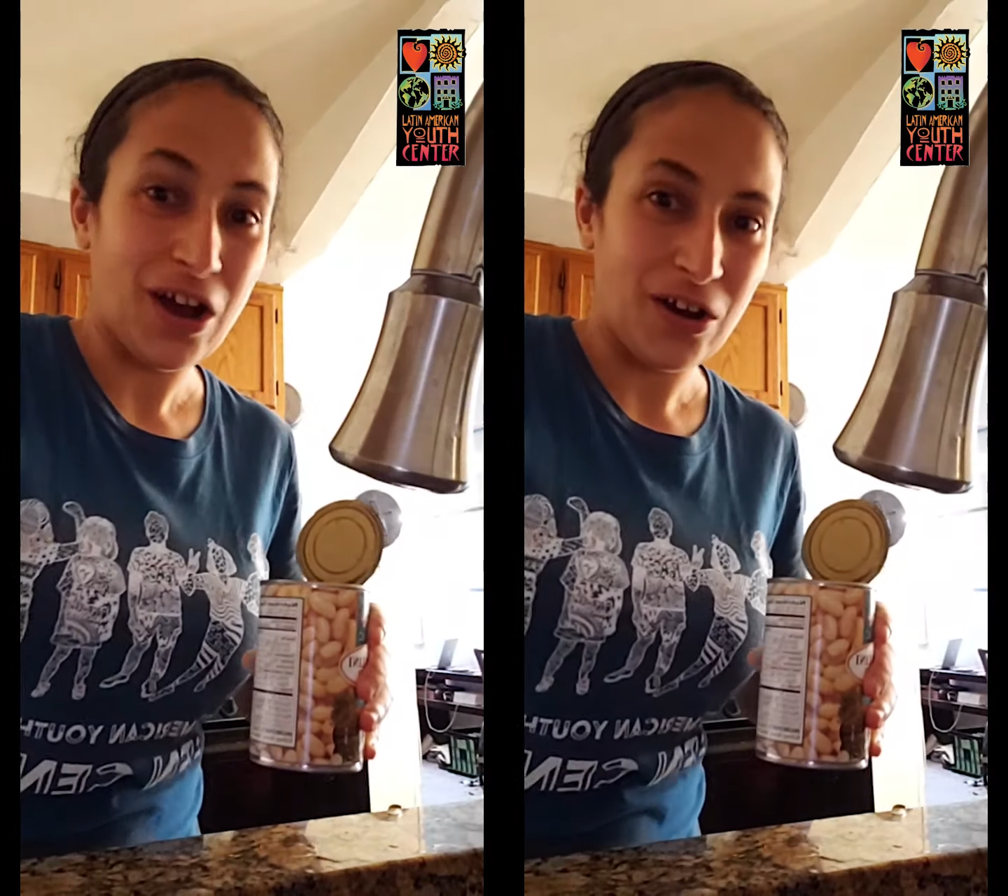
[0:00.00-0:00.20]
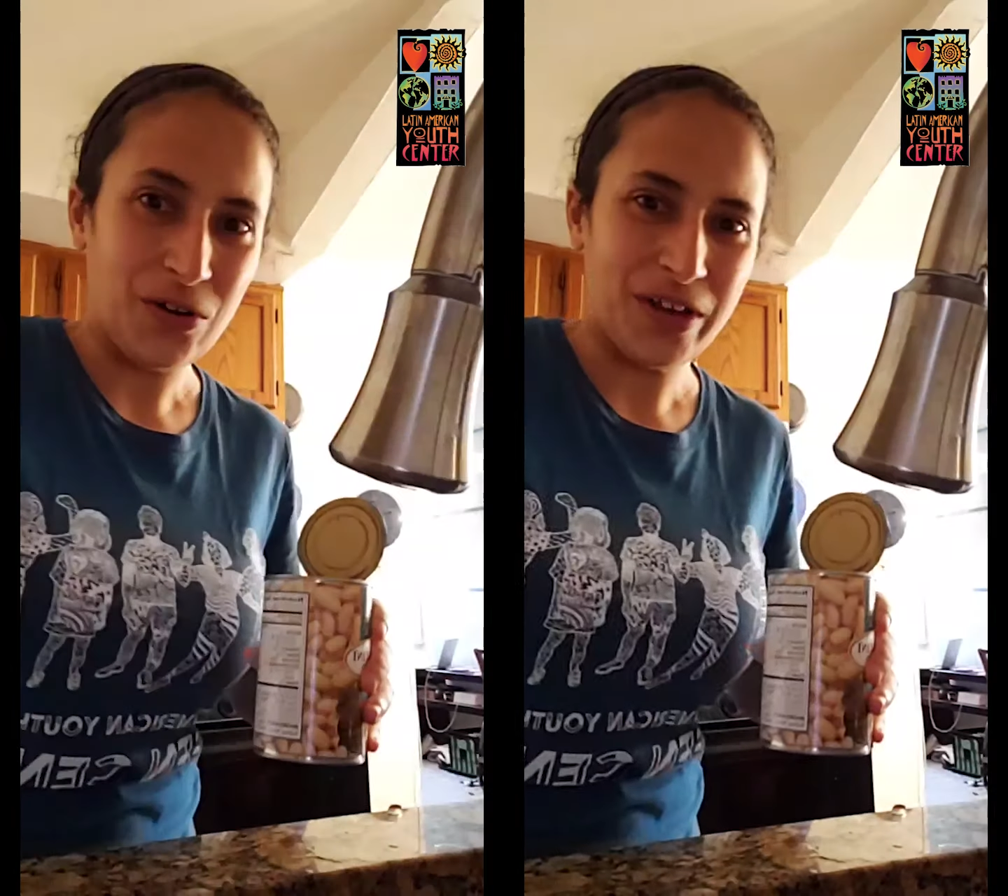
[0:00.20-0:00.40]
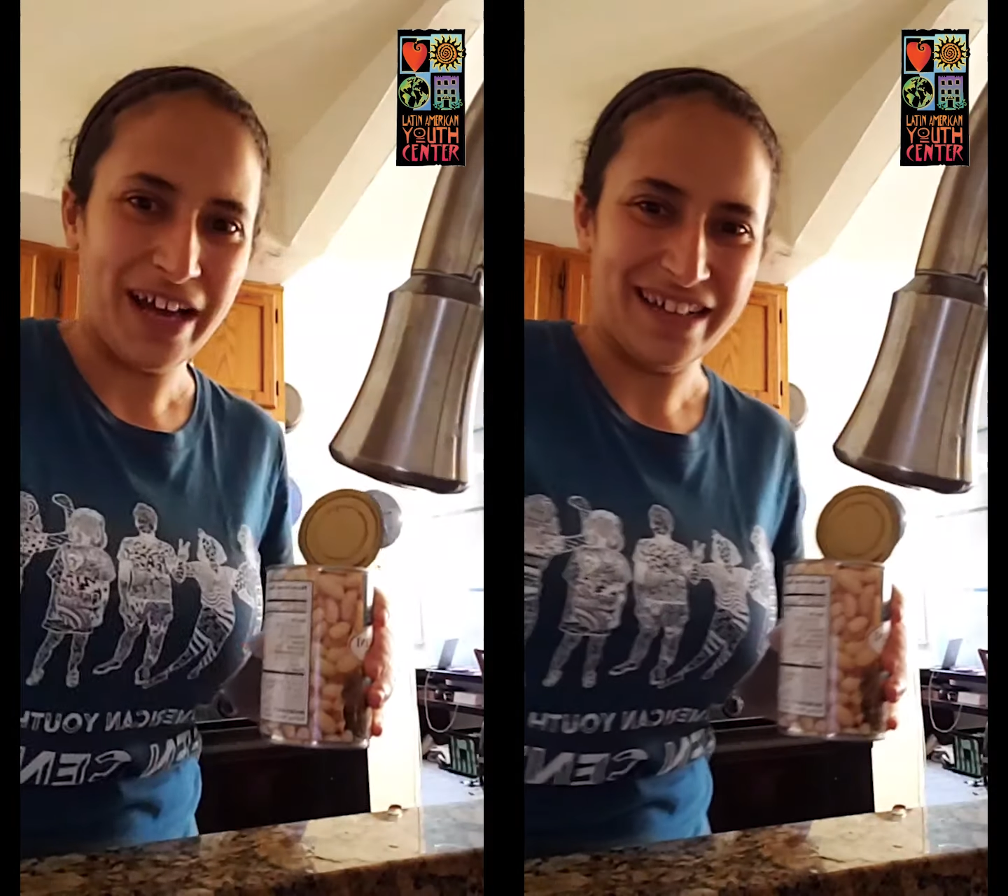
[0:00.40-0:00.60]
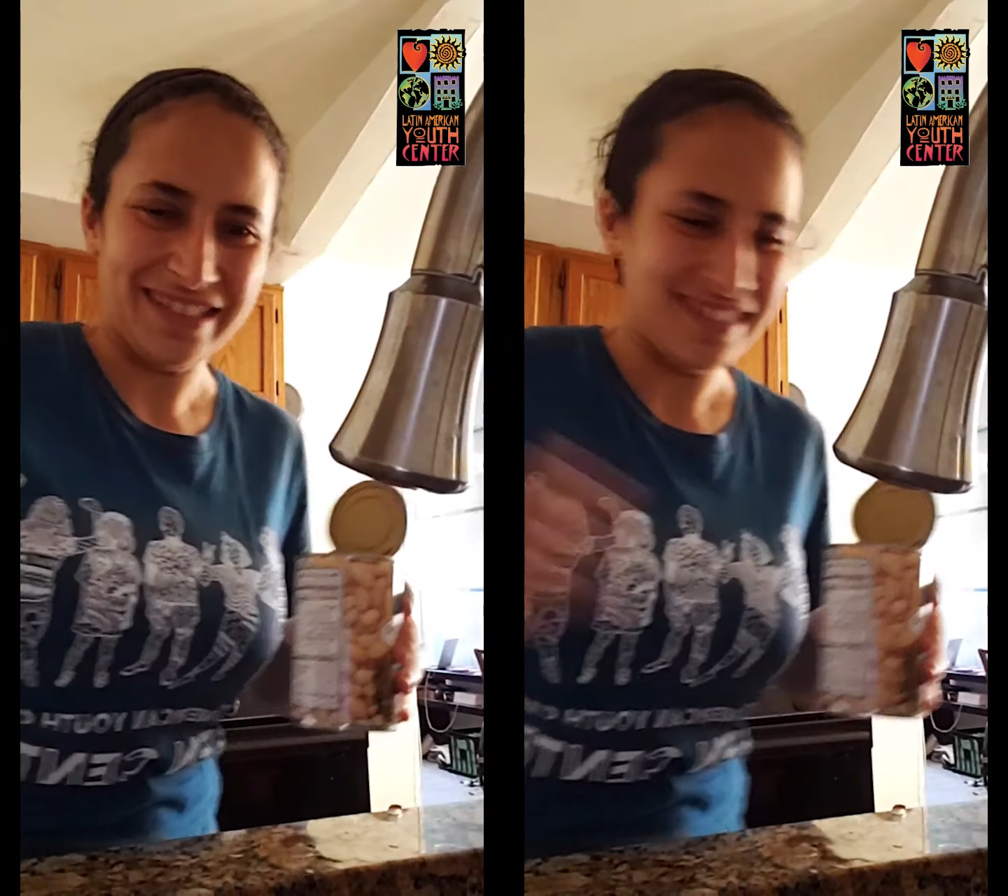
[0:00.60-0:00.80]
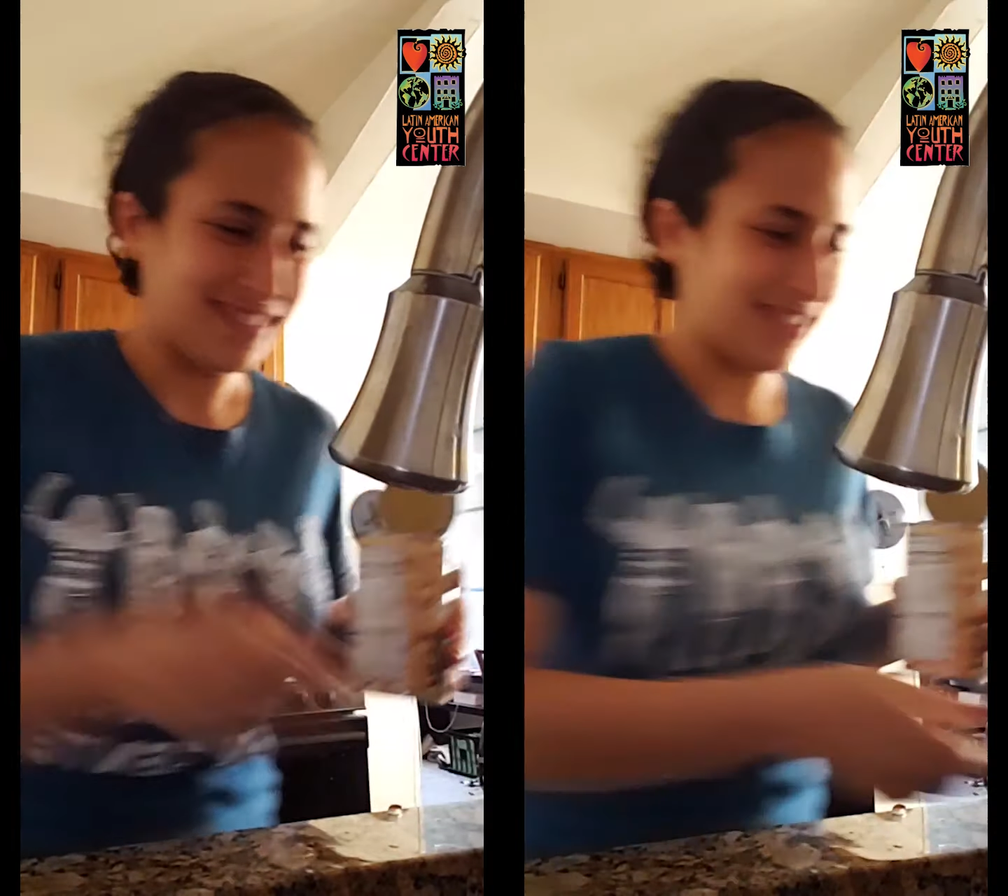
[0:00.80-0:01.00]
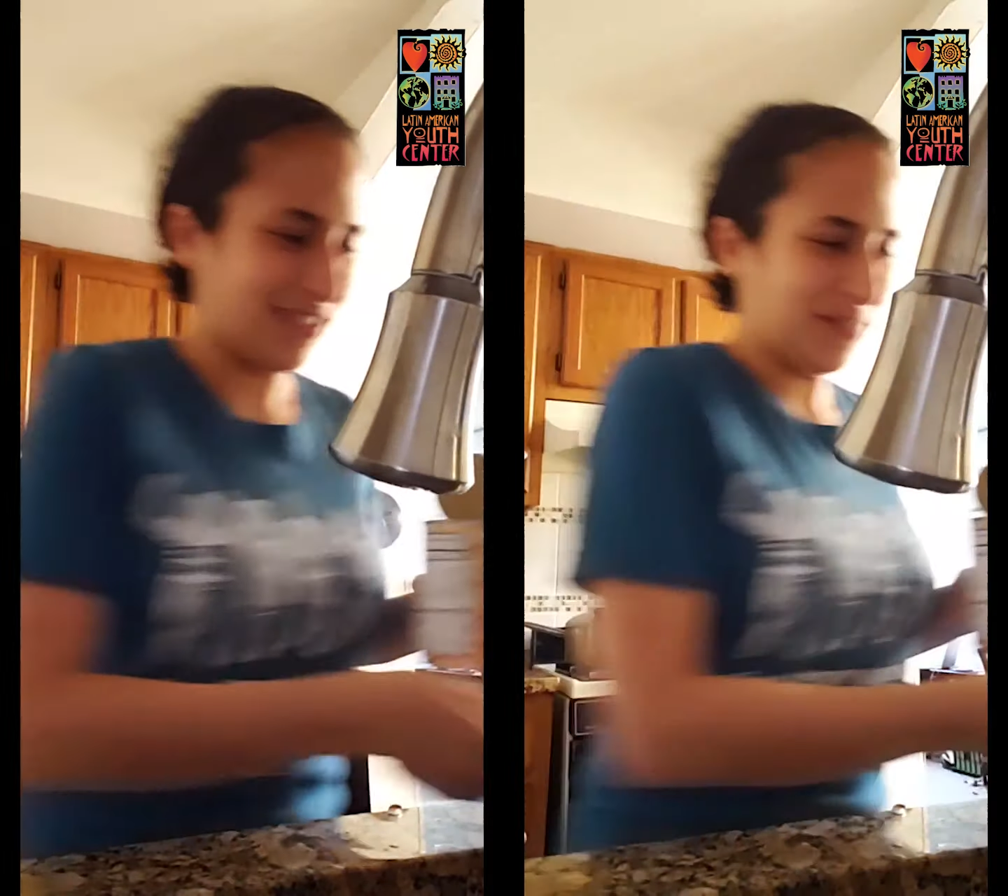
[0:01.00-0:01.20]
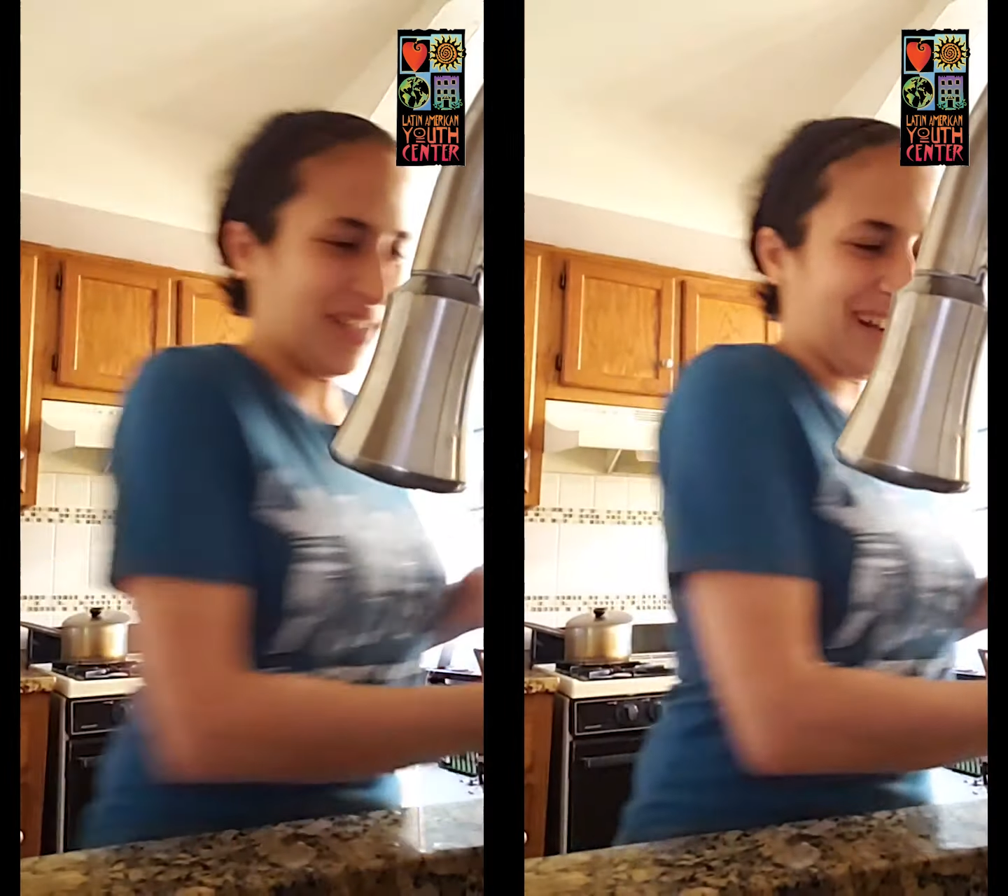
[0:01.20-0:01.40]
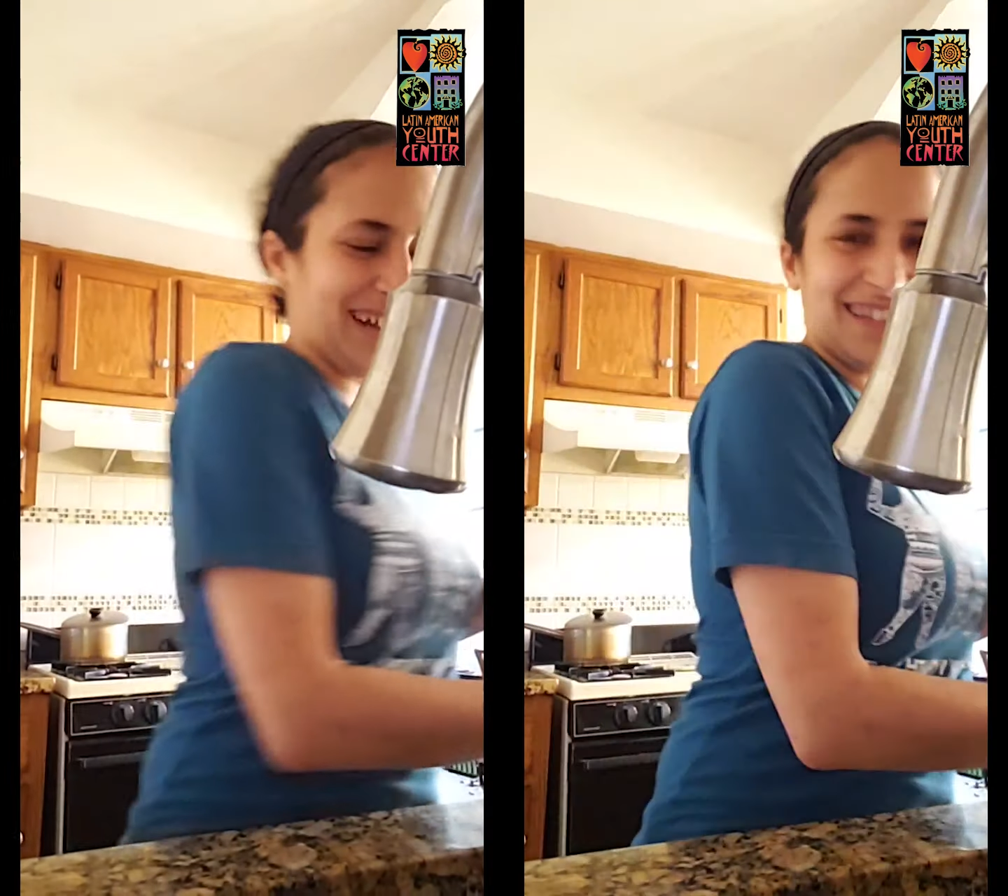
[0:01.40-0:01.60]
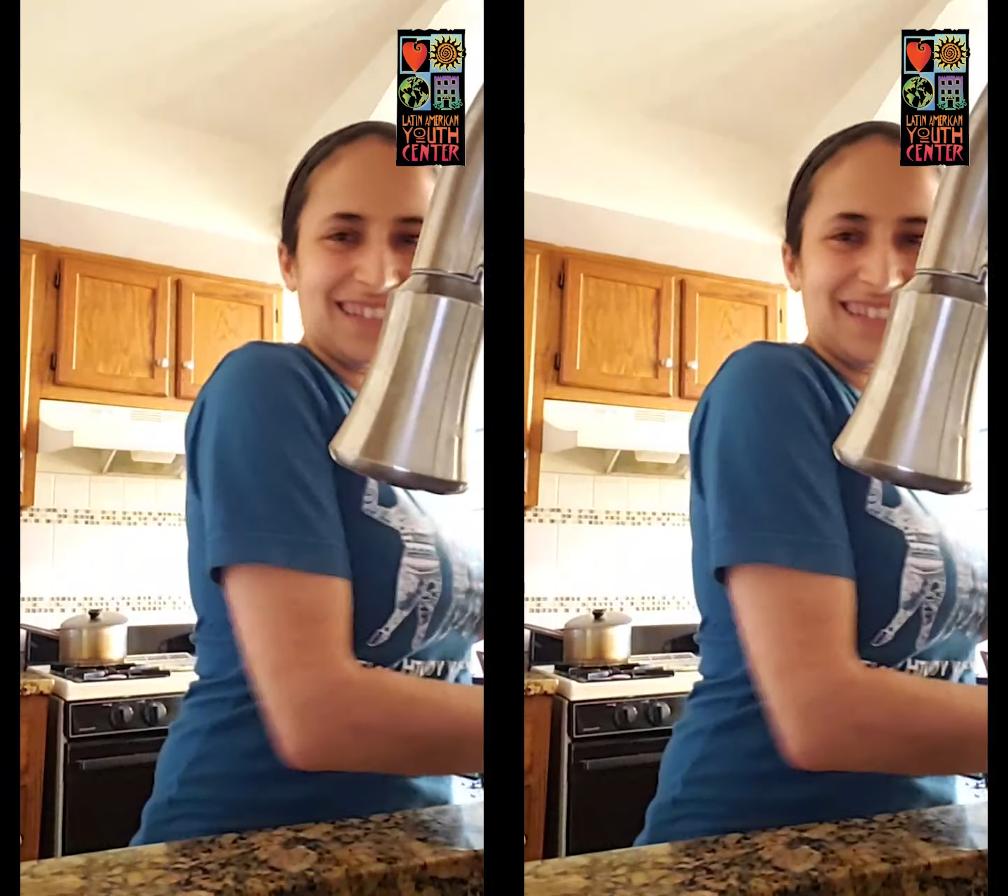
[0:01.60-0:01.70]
Okay, here we are.